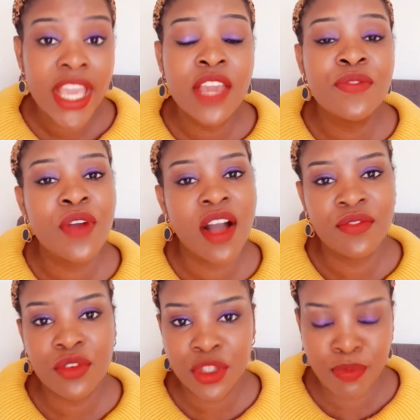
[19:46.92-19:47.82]
if you
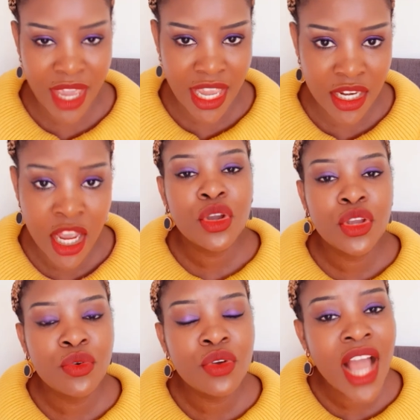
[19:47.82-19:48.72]
have not paid. So
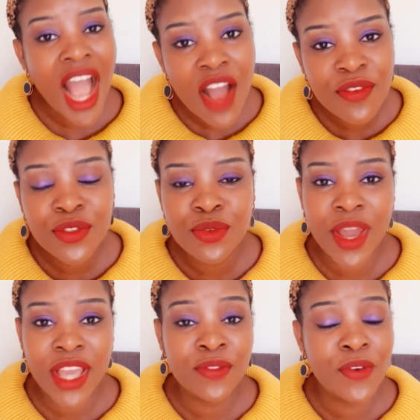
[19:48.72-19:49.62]
you will have to
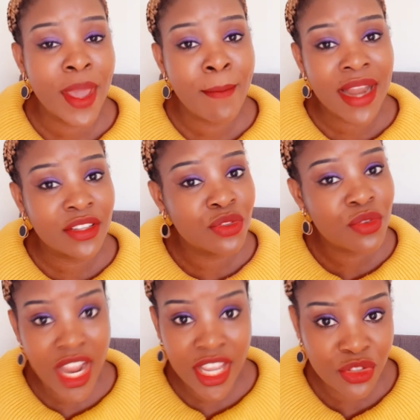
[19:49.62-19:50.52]
wait for a man to
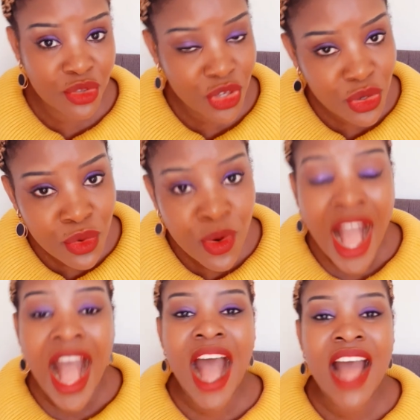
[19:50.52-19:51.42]
write to you
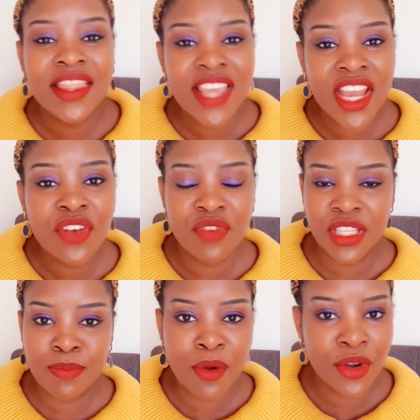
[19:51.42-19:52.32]
and then
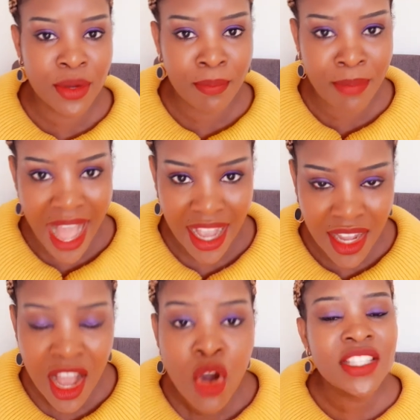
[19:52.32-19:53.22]
respond
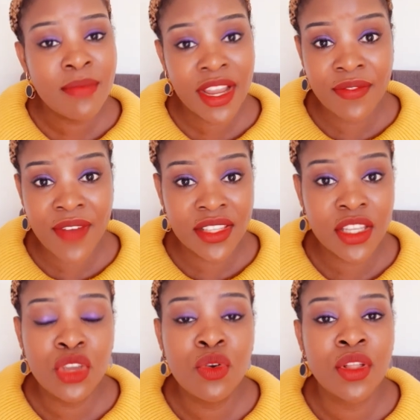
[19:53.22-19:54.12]
back. What I'm
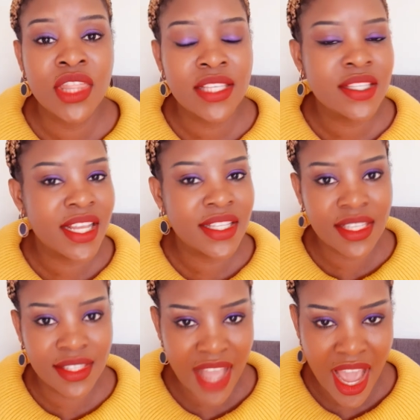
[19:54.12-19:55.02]
advising you on this
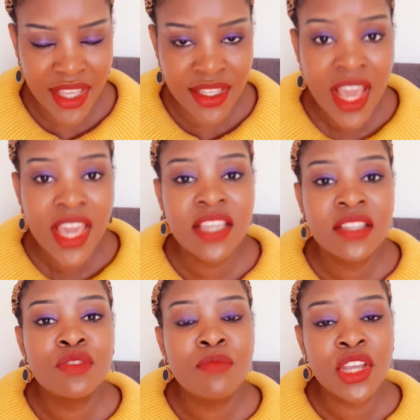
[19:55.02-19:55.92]
dating site
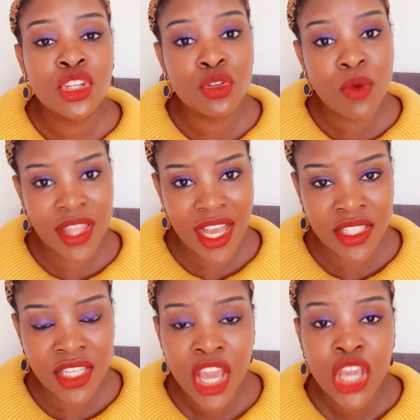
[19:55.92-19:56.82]
is to make sure
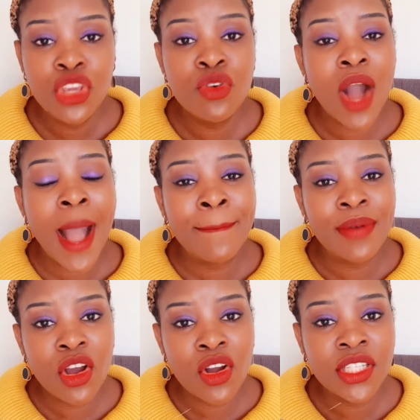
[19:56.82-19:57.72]
that you
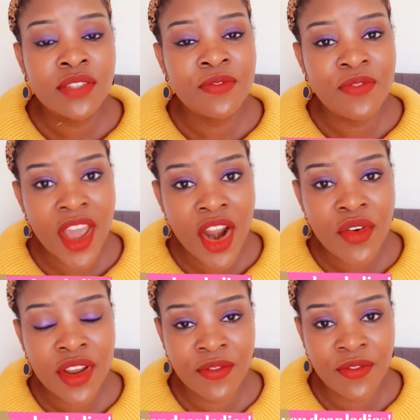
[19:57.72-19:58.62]
upload
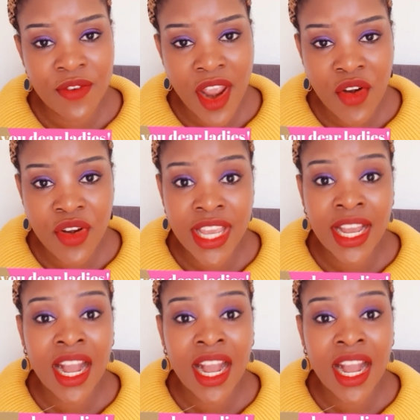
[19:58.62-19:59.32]
very, very